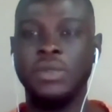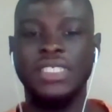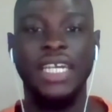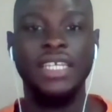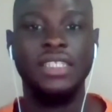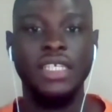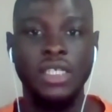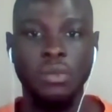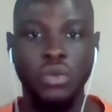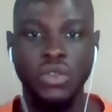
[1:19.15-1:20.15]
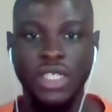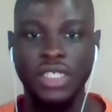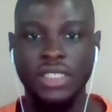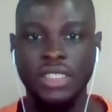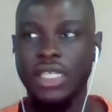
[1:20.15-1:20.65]
design thinking
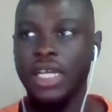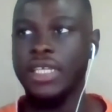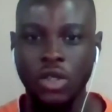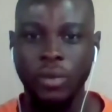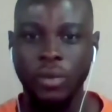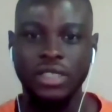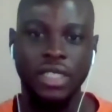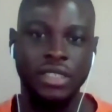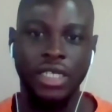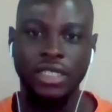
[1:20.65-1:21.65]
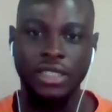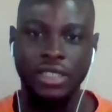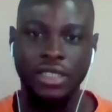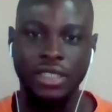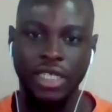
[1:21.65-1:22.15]
processes like human-centered
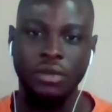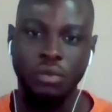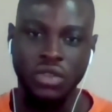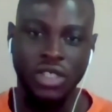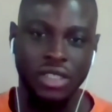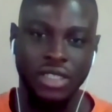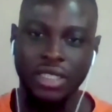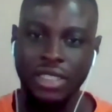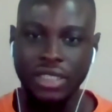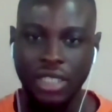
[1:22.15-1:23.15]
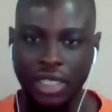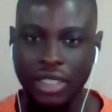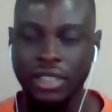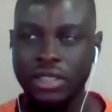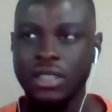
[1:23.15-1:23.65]
design processes and things like
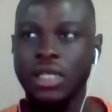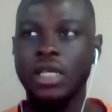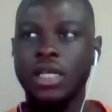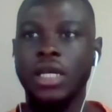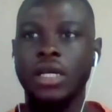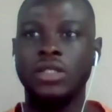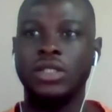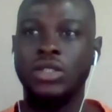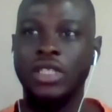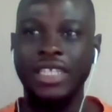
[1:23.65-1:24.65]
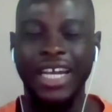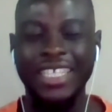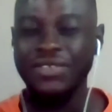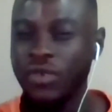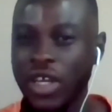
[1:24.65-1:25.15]
that. That is
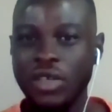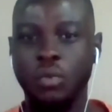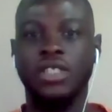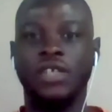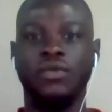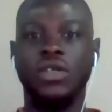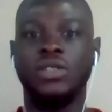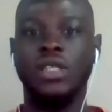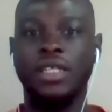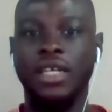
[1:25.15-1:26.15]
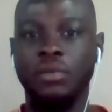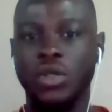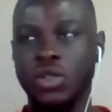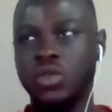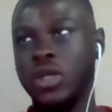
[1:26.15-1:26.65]
very important for you to learn that,
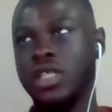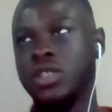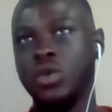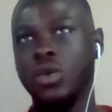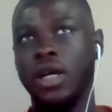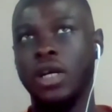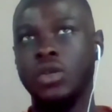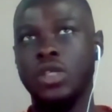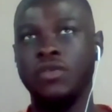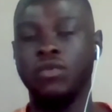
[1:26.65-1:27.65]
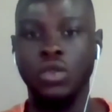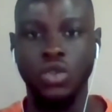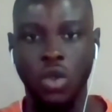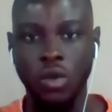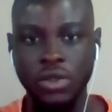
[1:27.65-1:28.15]
because when you are looking
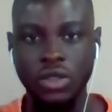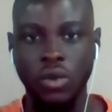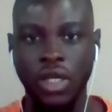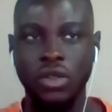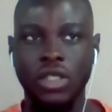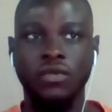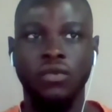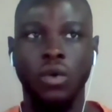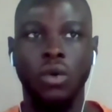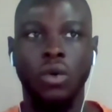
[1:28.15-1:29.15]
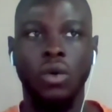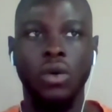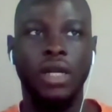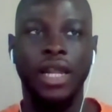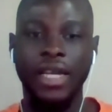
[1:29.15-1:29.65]
for jobs, when you are looking
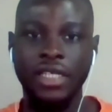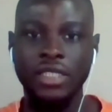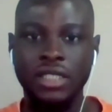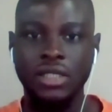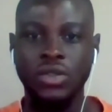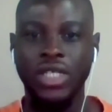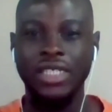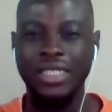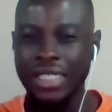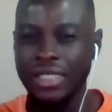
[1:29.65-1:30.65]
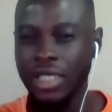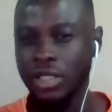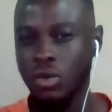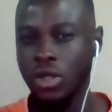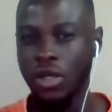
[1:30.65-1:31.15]
for clients, those are the things
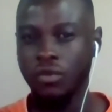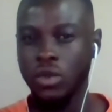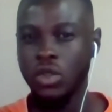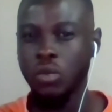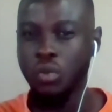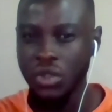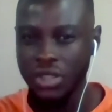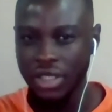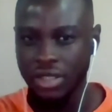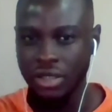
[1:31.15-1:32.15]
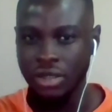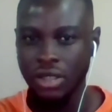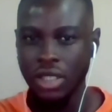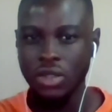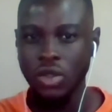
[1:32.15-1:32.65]
that you look out for: your process,
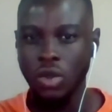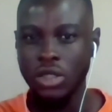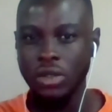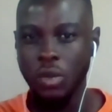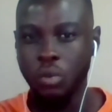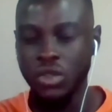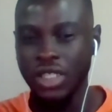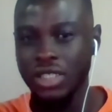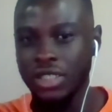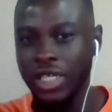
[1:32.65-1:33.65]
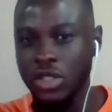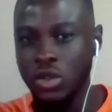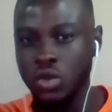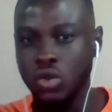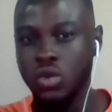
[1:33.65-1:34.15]
the processes that you
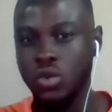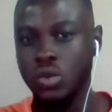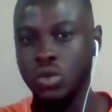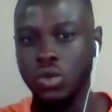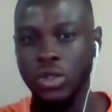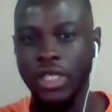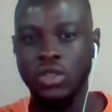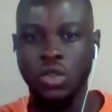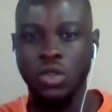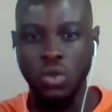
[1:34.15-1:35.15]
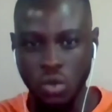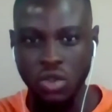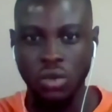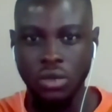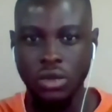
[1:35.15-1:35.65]
use to get to your
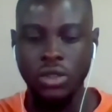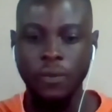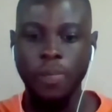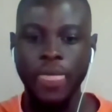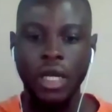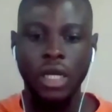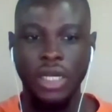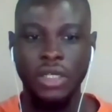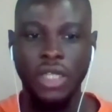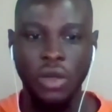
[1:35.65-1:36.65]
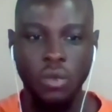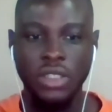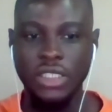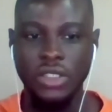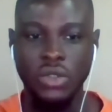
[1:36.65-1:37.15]
solutions. Another one
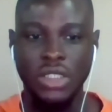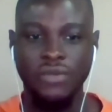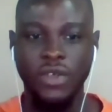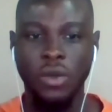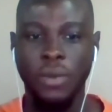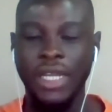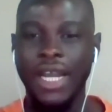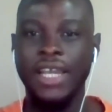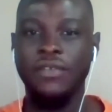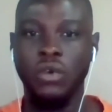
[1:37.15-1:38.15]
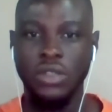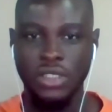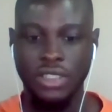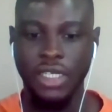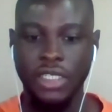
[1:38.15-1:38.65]
is to develop an eye for
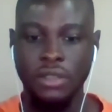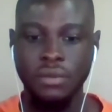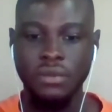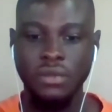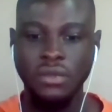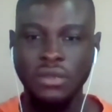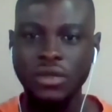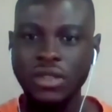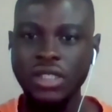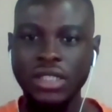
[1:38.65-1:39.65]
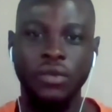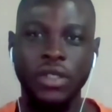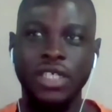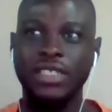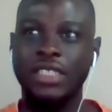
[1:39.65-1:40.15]
design.
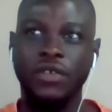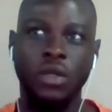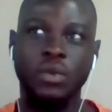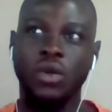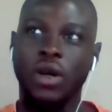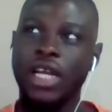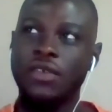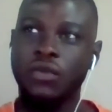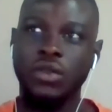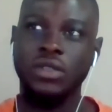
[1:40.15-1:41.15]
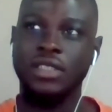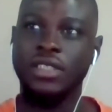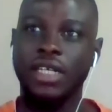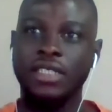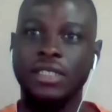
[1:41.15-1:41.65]
When you are developing your eye for
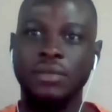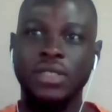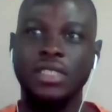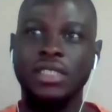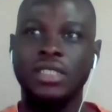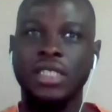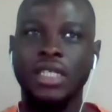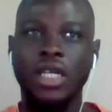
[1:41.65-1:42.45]
design, it means